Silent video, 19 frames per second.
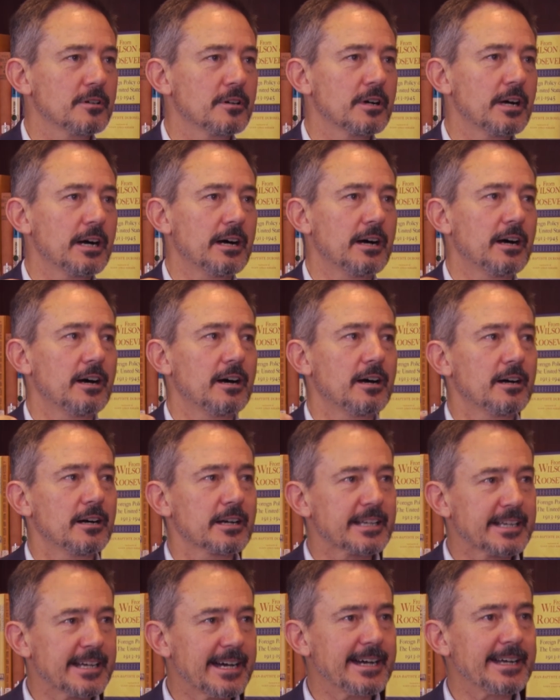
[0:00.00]

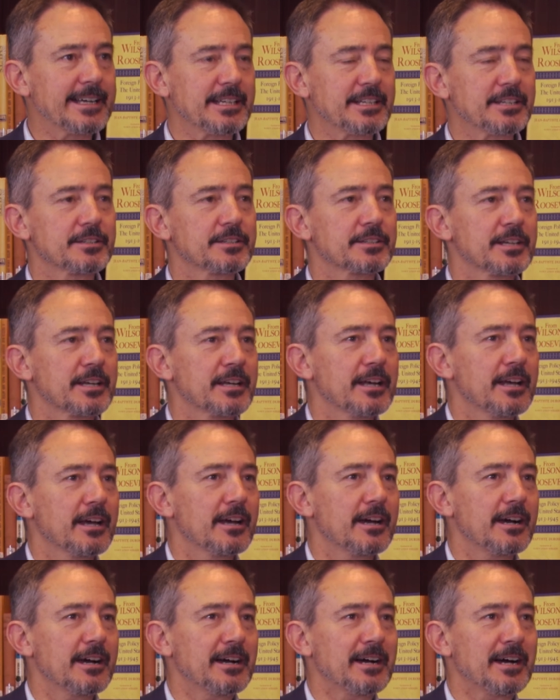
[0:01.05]
gained,
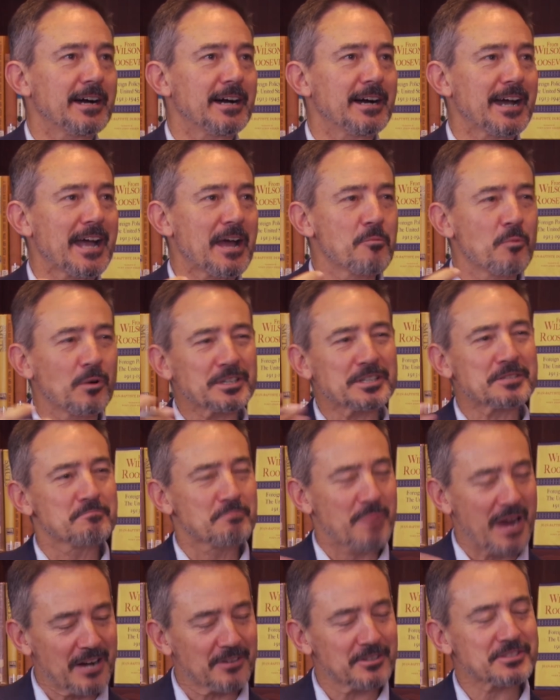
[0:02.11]
and what
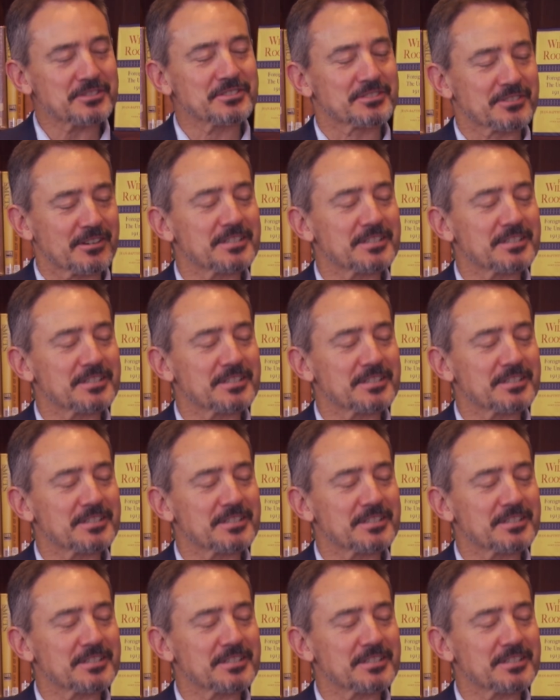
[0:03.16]
comparisons,